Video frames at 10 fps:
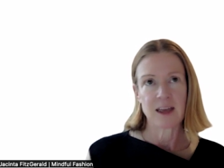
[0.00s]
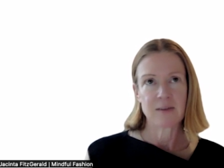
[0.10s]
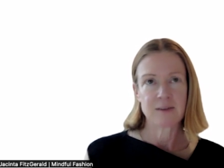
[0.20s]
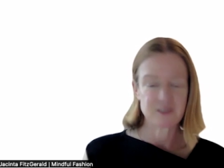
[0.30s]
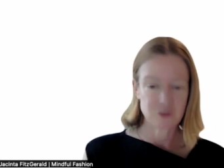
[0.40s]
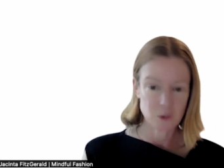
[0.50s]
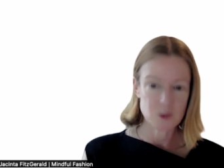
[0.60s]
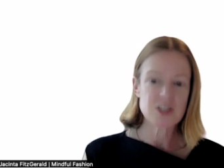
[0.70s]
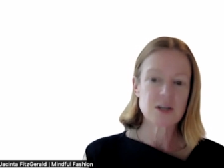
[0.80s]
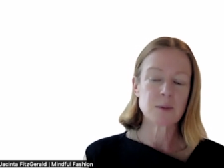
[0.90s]

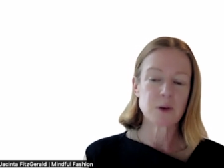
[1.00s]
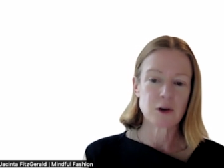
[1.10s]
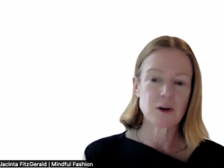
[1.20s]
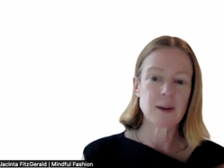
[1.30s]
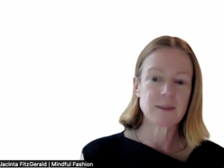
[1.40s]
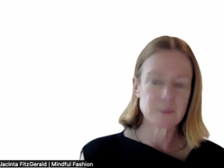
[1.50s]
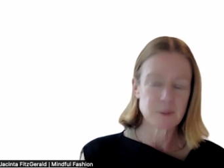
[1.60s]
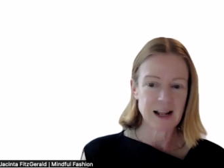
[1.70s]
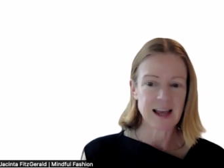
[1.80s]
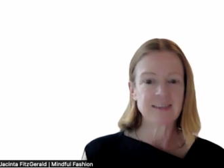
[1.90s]
stewardship programs in
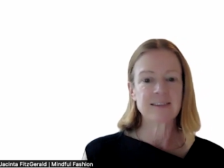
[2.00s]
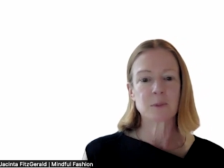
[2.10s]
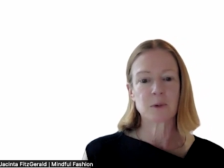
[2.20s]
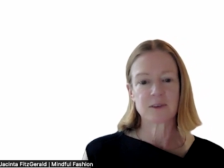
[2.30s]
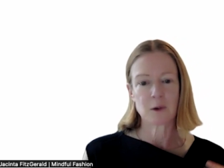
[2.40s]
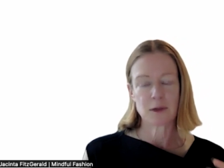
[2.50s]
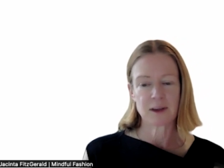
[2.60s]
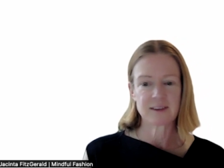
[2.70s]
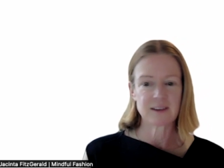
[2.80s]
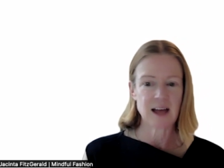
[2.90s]
place, so
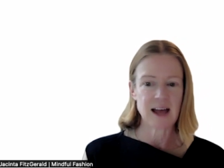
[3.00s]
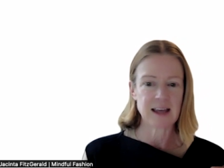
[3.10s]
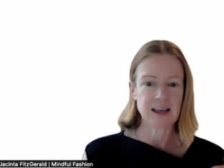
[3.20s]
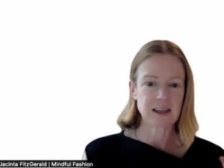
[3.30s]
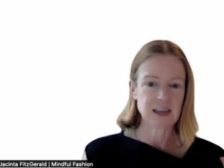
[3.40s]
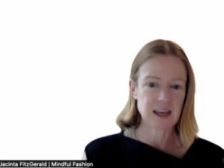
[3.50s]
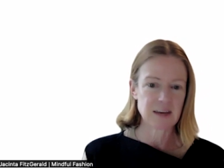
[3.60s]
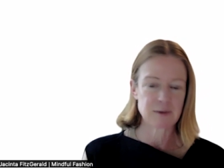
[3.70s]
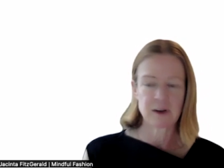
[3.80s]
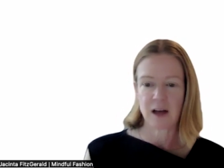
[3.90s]
things like Care
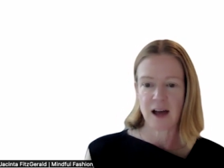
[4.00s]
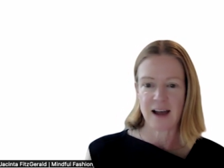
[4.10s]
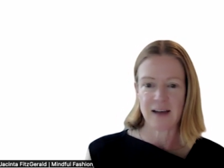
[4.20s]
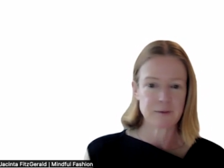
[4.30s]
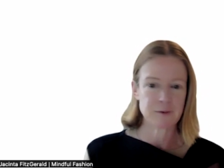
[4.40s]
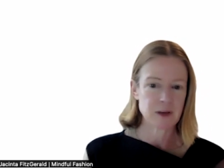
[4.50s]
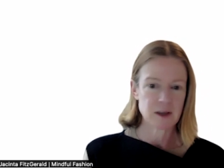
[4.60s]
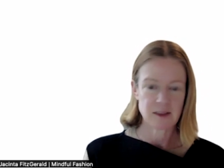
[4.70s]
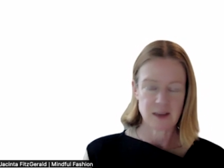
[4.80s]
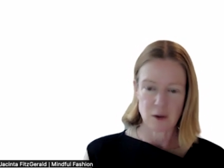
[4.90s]
for Life.
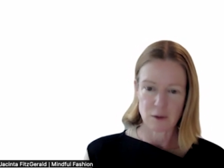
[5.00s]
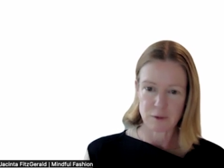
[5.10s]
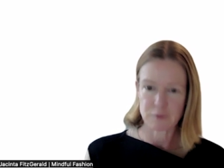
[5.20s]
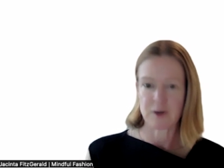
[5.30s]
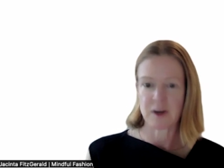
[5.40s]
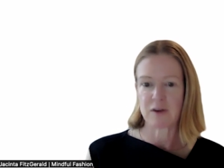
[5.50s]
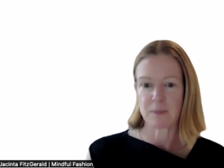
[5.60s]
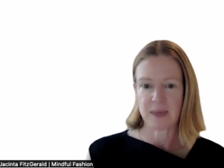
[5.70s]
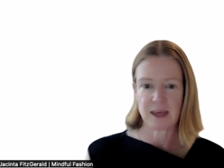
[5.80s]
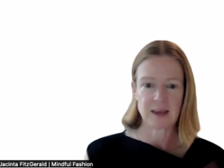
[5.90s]
They offer free
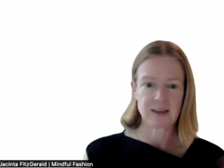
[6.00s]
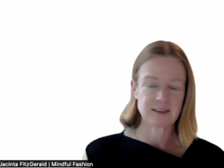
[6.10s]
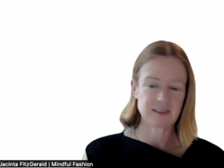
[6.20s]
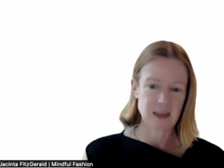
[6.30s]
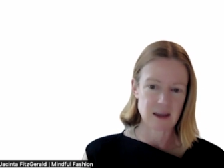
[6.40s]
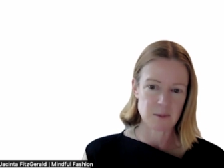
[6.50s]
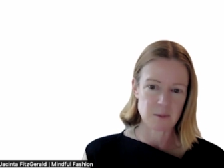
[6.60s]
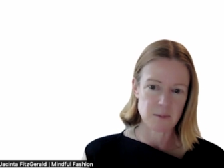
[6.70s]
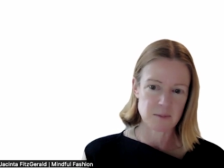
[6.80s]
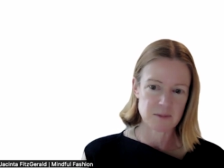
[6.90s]
repairs. They
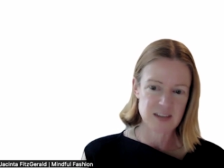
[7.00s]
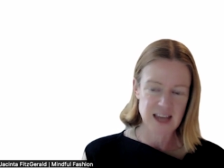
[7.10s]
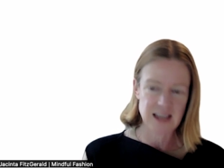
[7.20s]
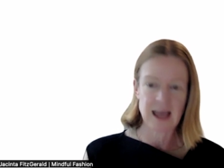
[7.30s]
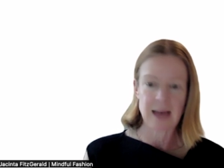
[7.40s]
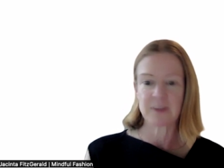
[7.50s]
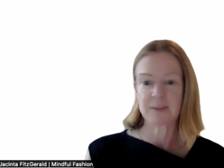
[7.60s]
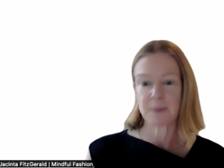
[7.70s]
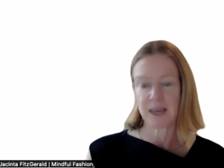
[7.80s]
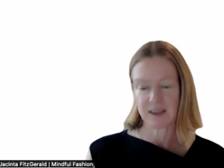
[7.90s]
take garments
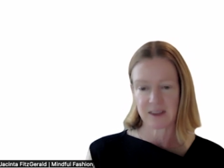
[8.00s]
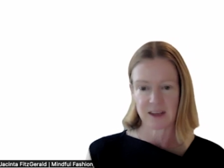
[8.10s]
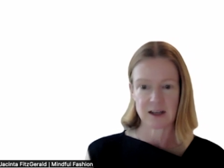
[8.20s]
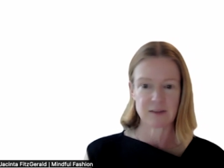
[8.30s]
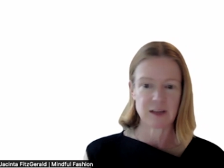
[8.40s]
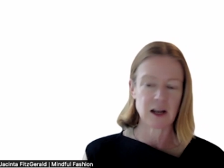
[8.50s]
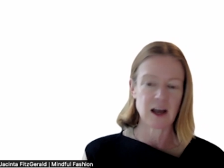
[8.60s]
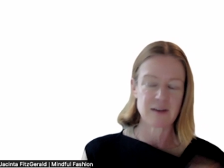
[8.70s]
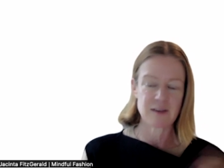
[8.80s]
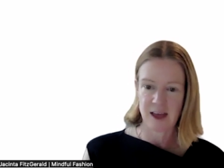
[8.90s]
back at the end of their
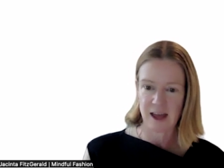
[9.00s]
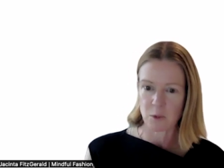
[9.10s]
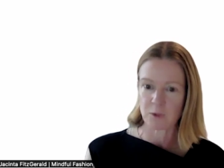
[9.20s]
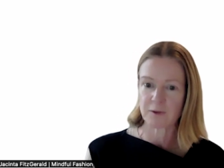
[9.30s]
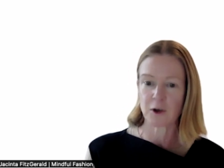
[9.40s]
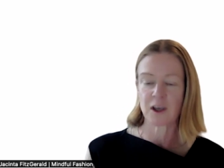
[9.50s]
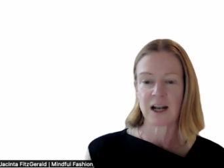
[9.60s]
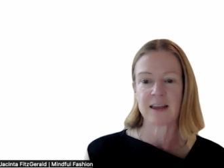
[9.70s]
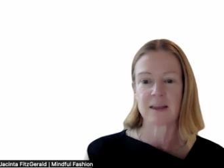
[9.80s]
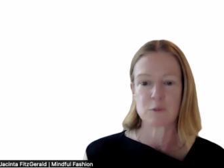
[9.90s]
life and they will
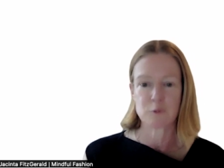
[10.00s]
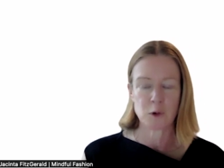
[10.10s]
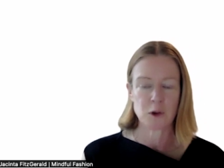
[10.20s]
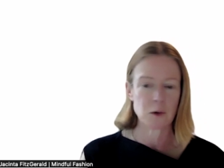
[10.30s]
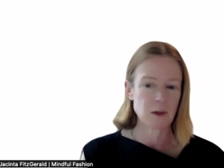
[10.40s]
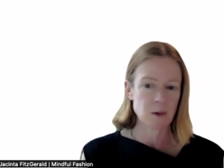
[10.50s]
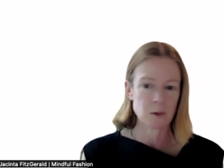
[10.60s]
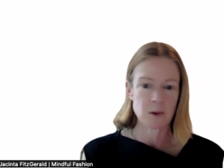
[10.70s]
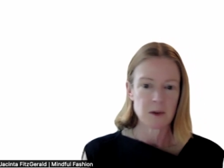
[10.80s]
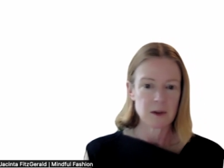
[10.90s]
circulate them for you.
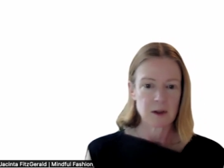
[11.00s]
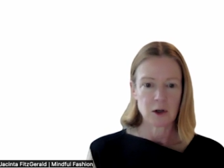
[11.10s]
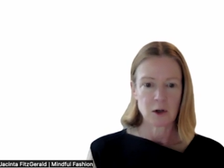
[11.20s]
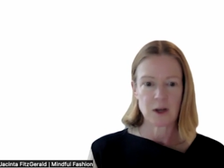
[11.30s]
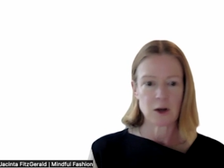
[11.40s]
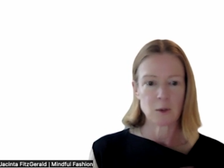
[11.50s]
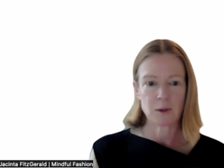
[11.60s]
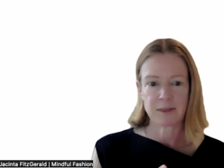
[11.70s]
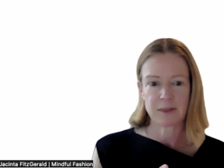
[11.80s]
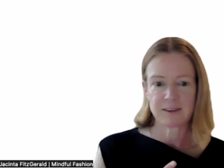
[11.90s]
They'll, you know, I know
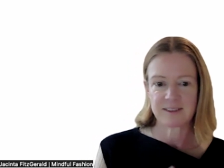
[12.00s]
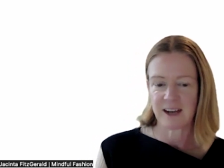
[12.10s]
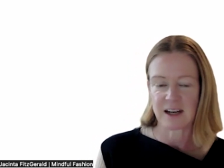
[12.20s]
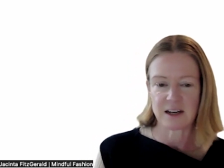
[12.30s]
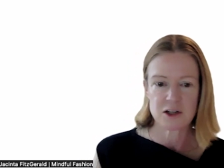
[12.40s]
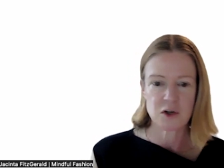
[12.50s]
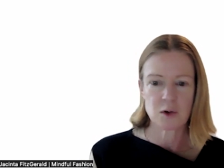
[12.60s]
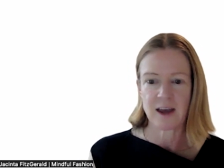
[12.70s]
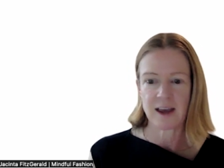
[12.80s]
with Standard Issue,